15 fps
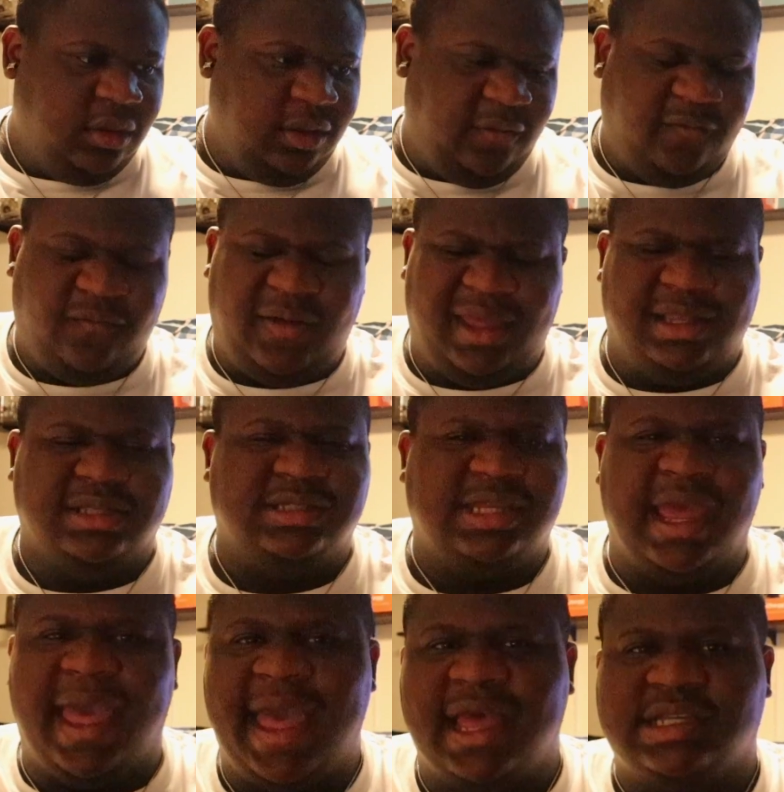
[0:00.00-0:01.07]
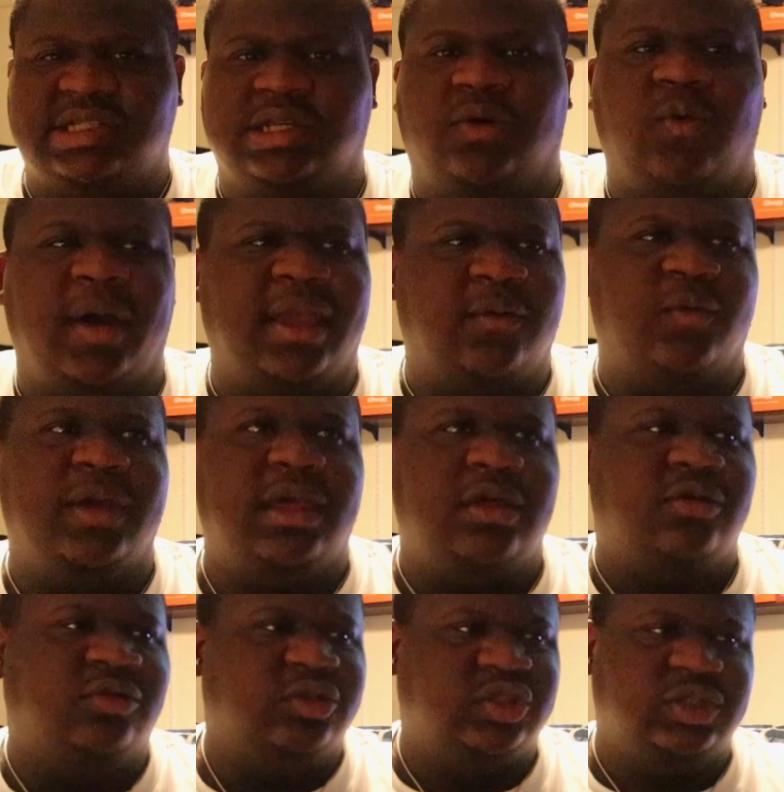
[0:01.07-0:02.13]
Fantastic white
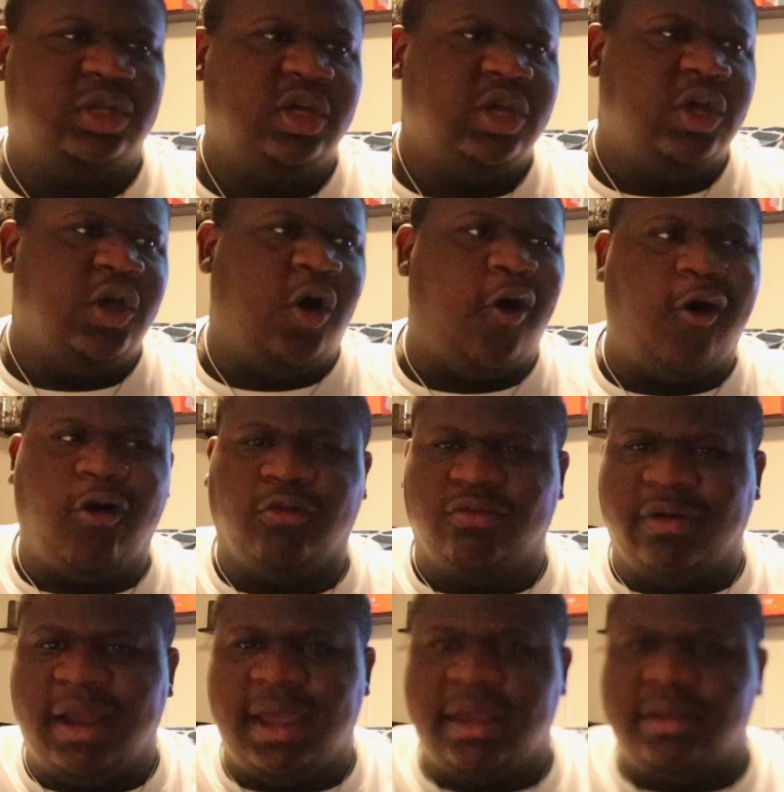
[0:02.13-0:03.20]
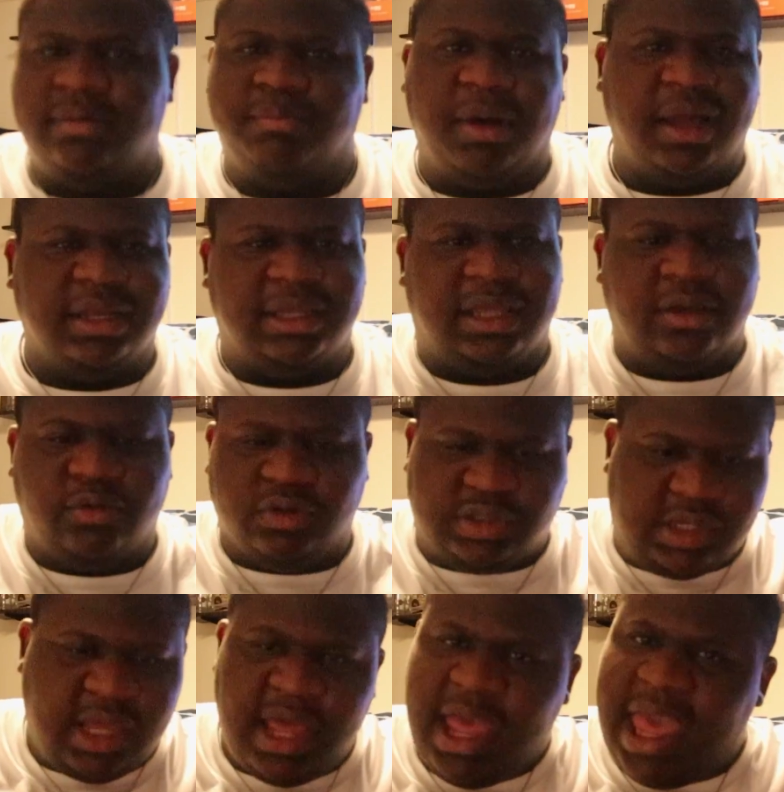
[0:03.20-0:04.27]
wheels, all red. Body kit
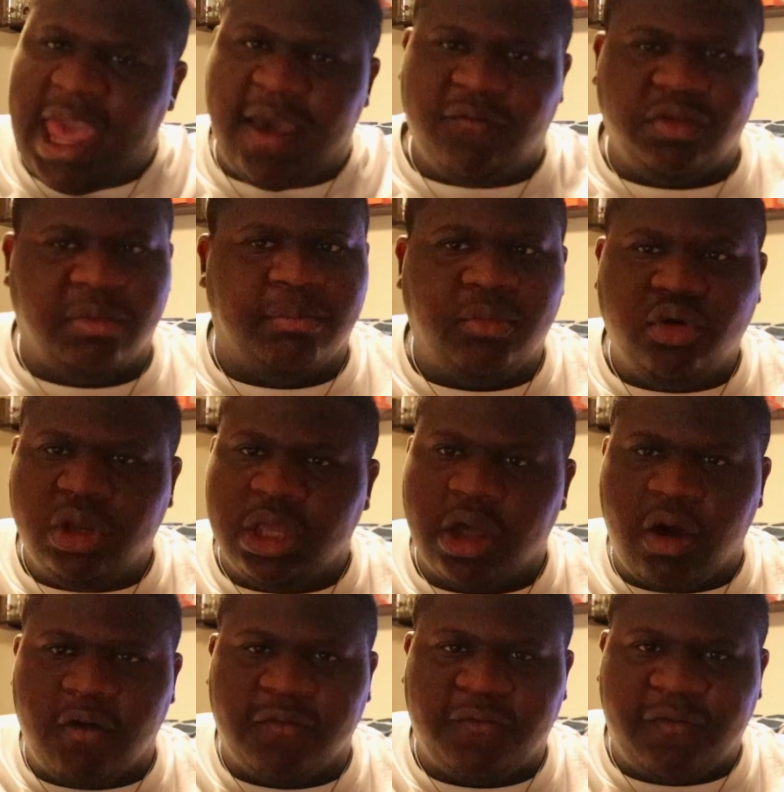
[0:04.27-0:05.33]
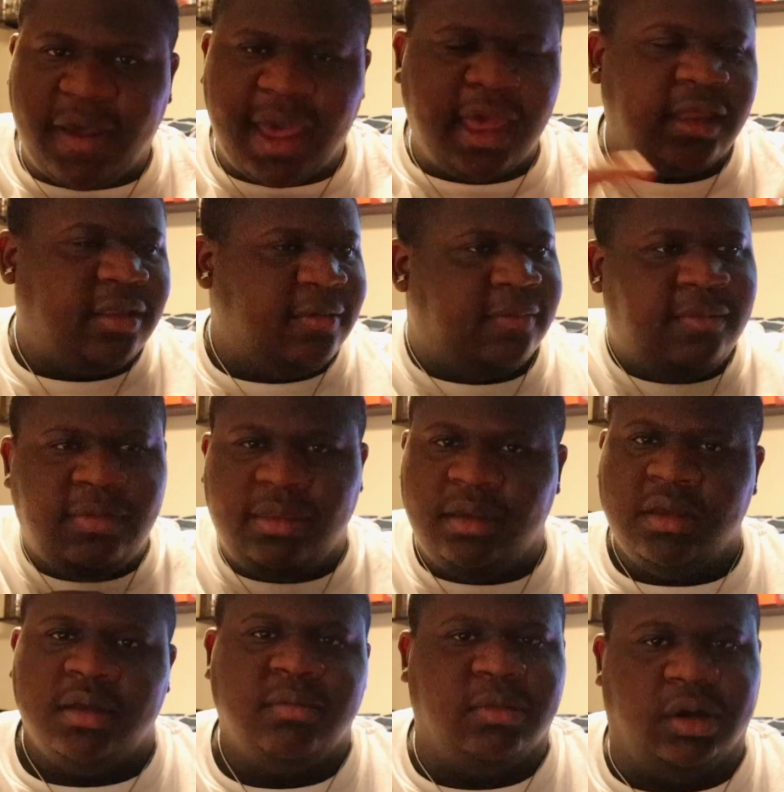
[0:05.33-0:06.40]
was having the booty all fat,
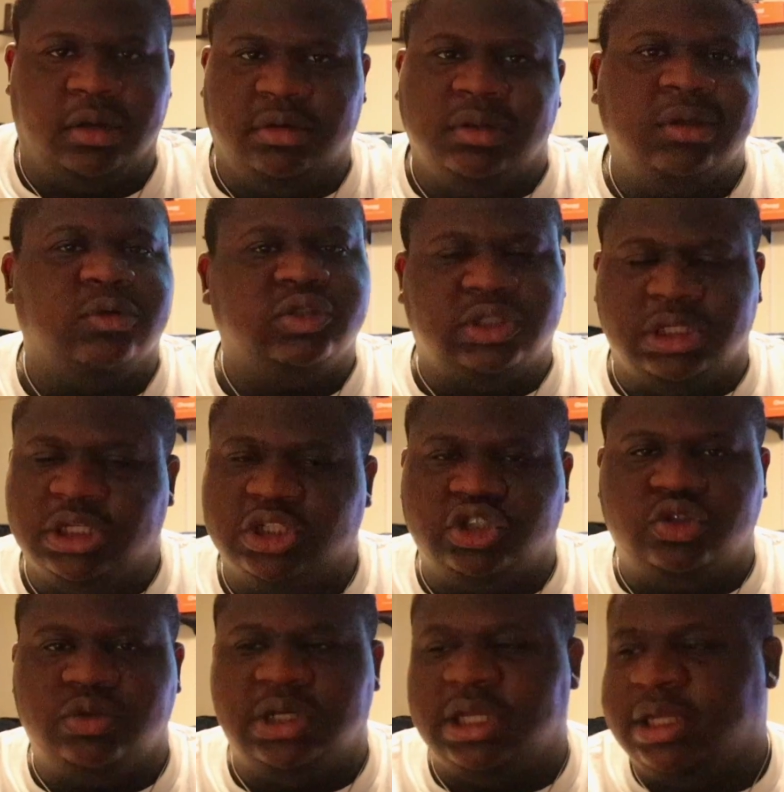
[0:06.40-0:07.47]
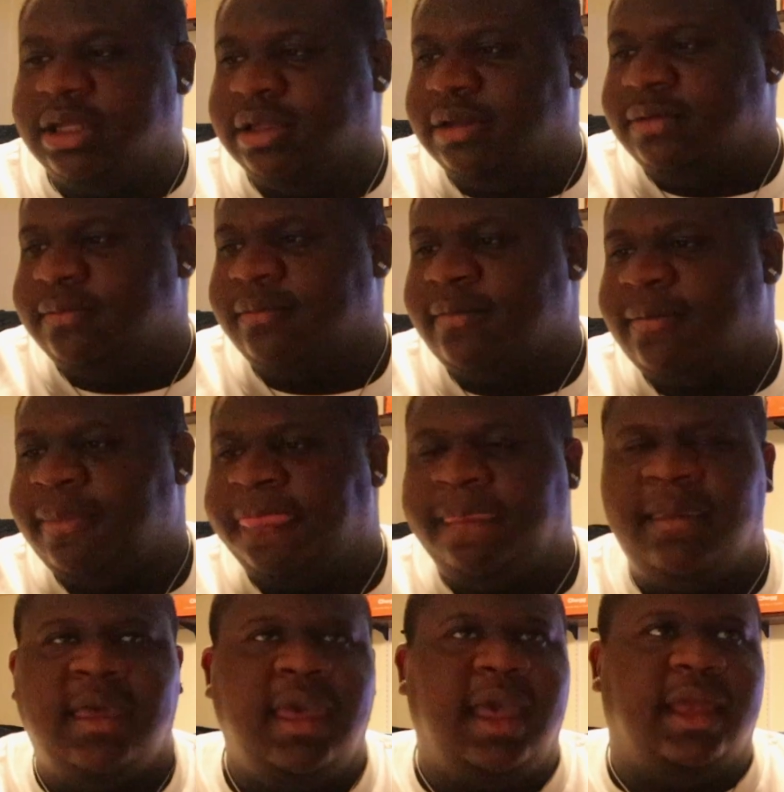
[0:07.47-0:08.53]
bro. It was looking too good.
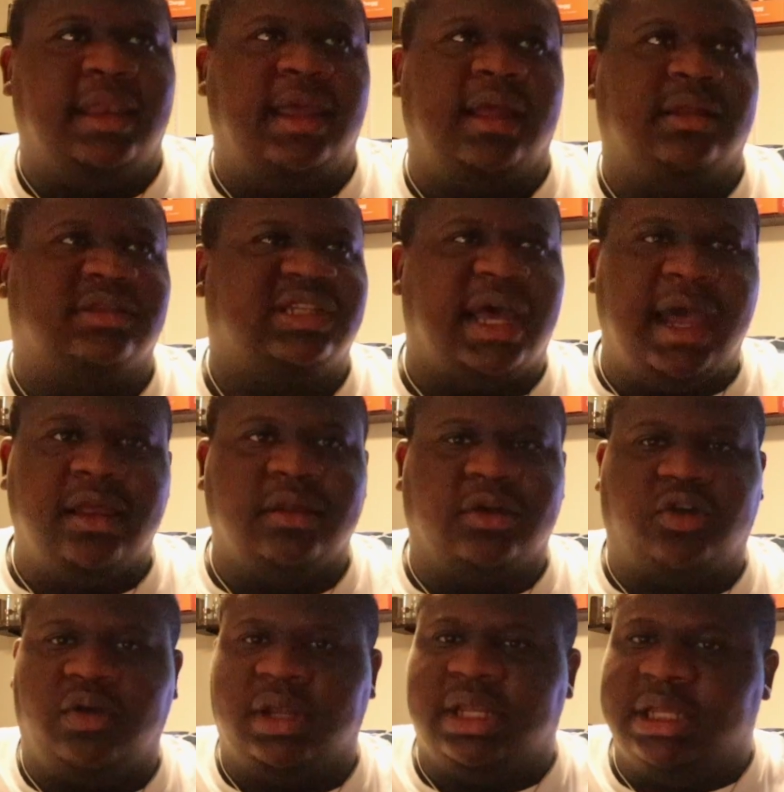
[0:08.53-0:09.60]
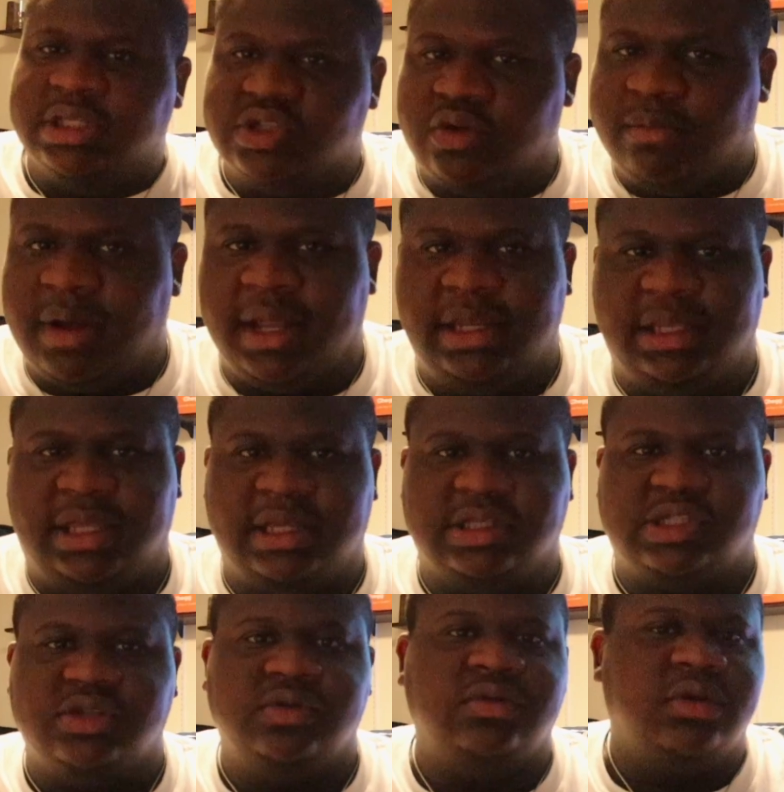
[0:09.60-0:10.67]
And then Tyler created his own body kit
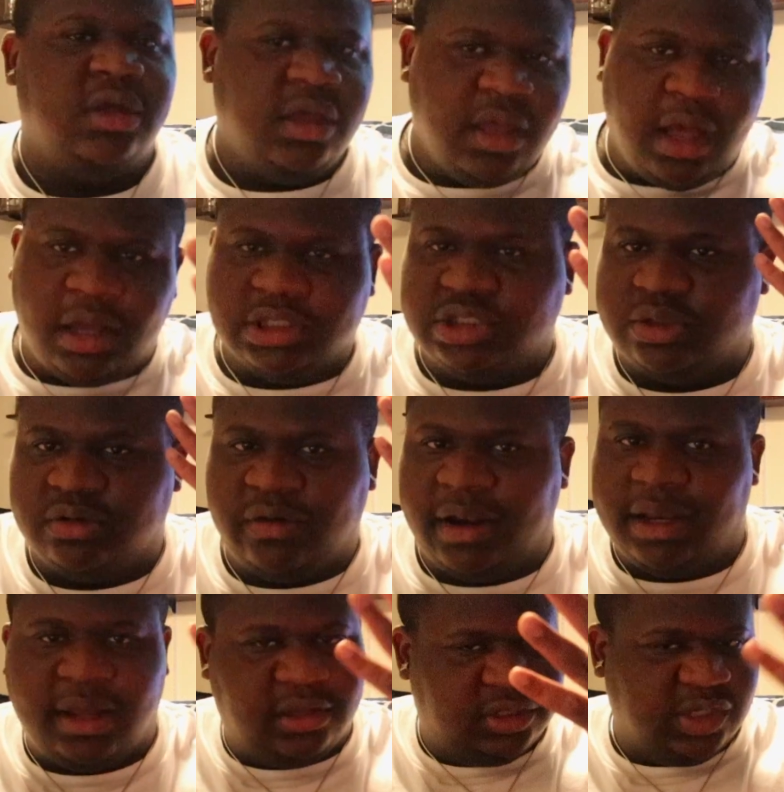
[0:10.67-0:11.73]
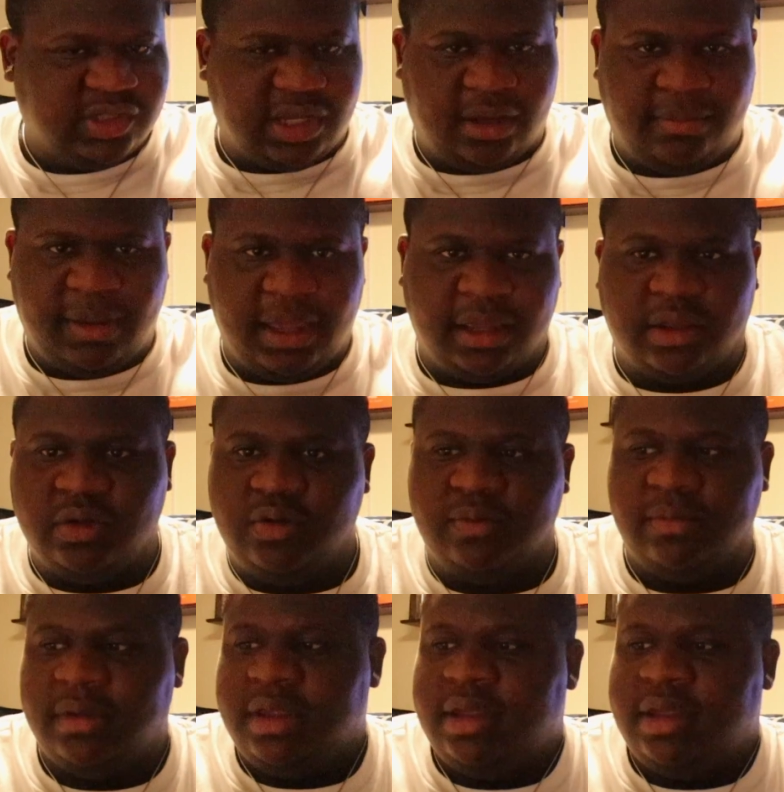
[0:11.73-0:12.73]
too. I'll show it right now, just like Bang Coop.